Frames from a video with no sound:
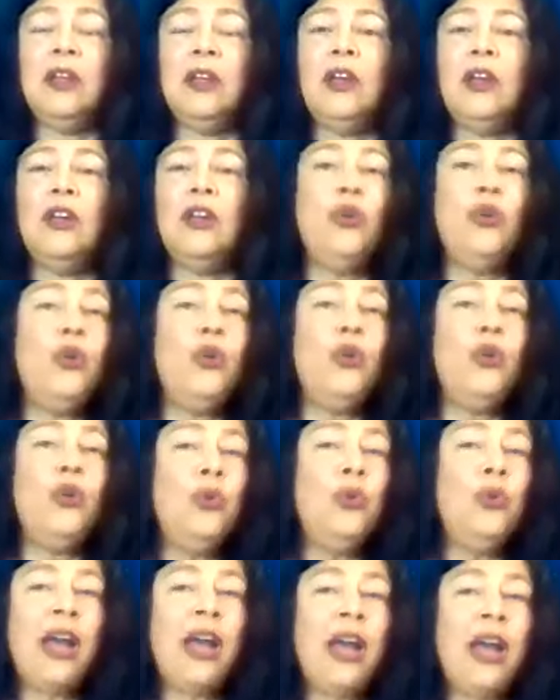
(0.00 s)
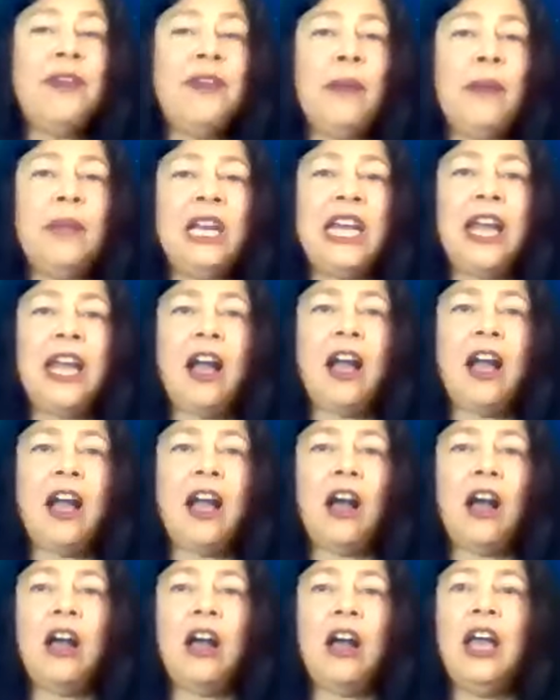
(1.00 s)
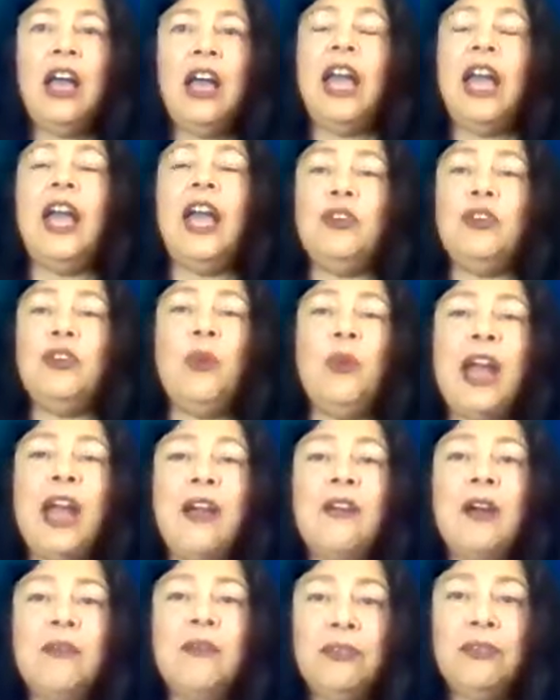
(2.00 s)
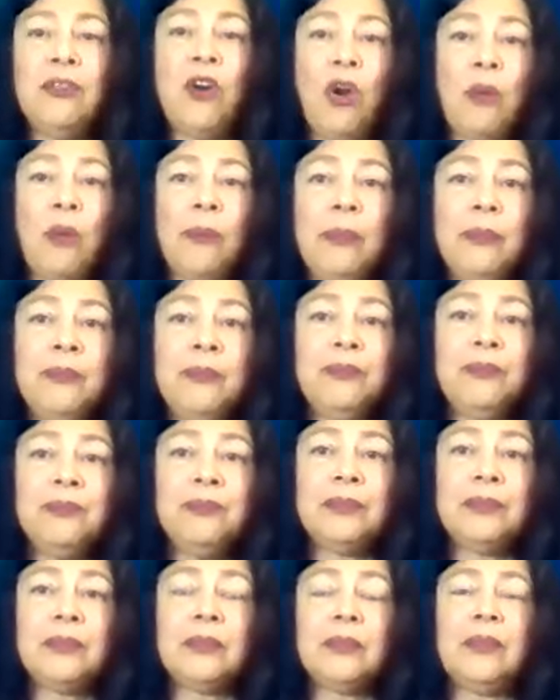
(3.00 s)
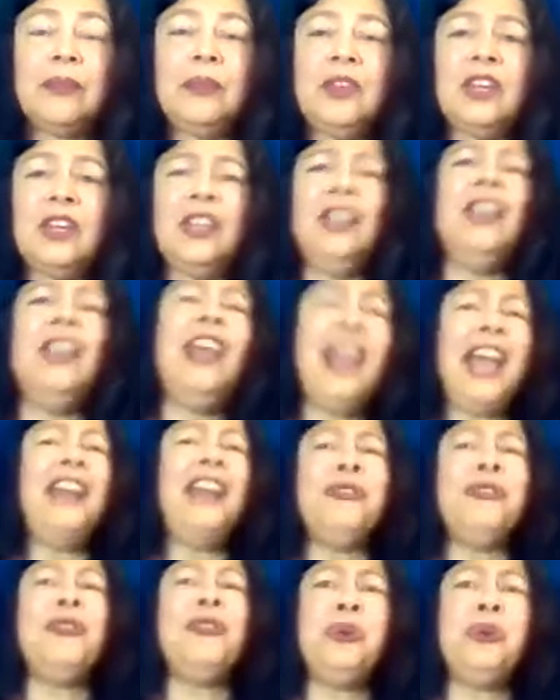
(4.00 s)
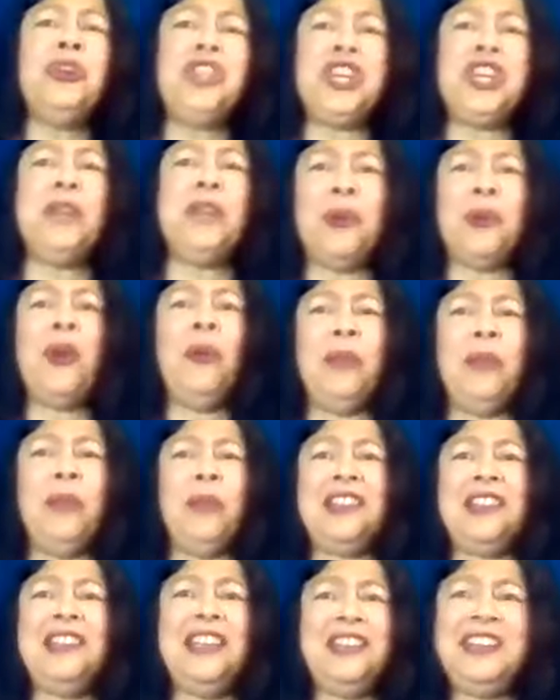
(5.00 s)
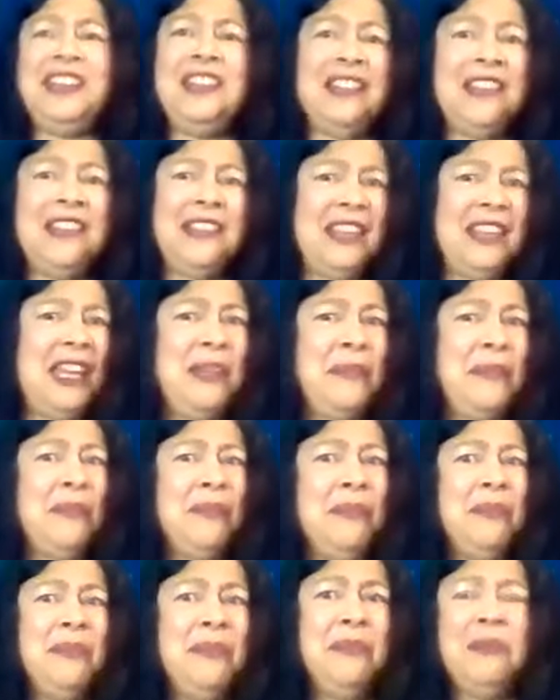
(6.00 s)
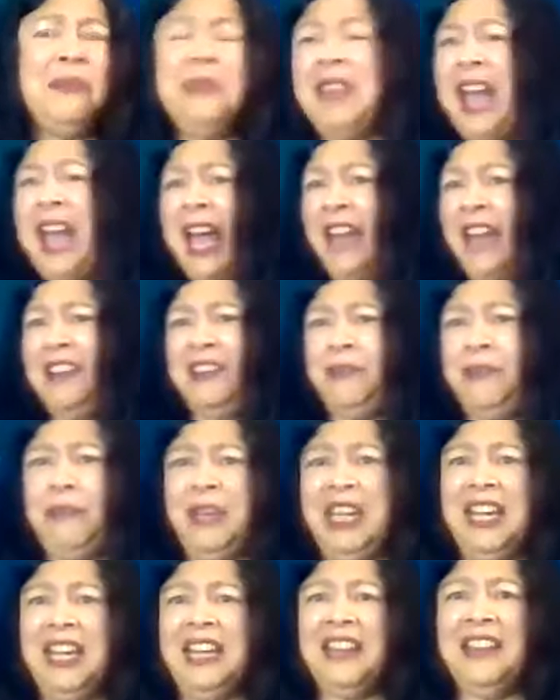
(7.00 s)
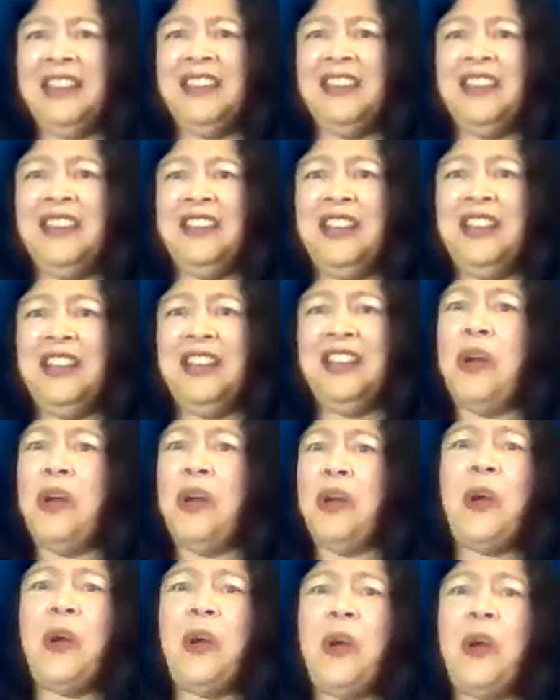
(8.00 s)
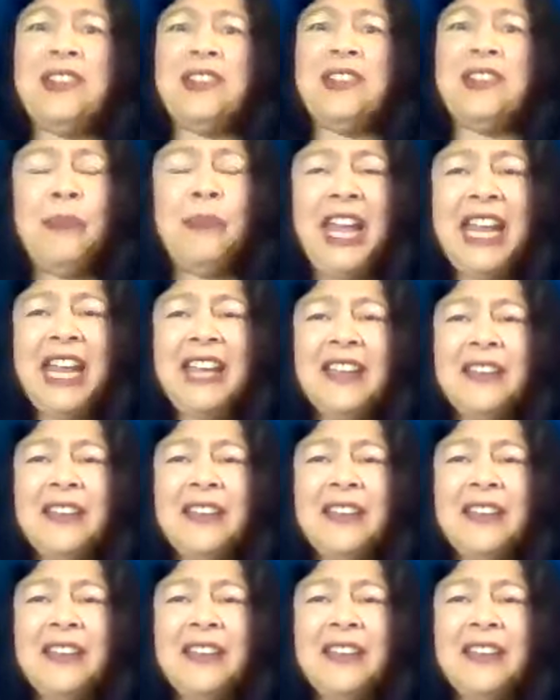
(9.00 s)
who my family are, and where I'm from." And of course she promised. It didn't seem that big a promise to make.